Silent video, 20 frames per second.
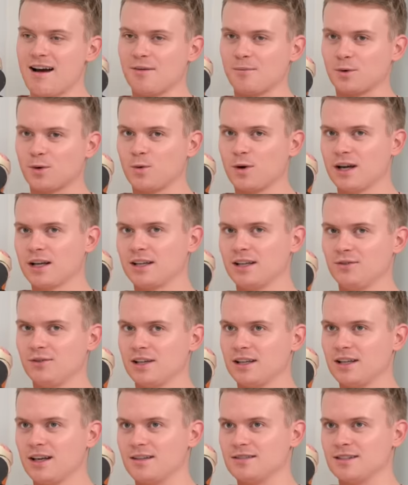I'm quickly
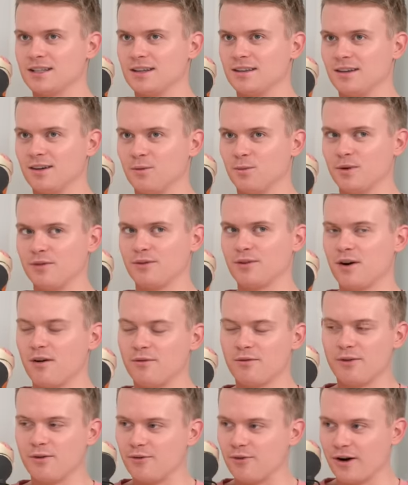realizing that we've gone
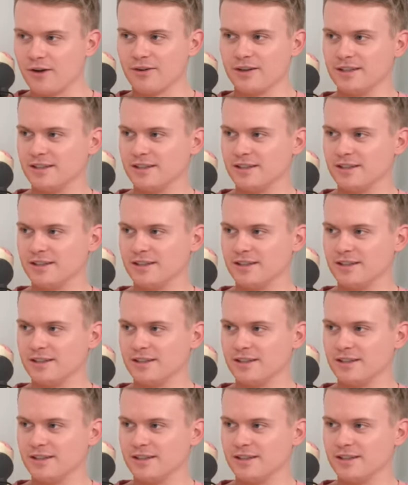for very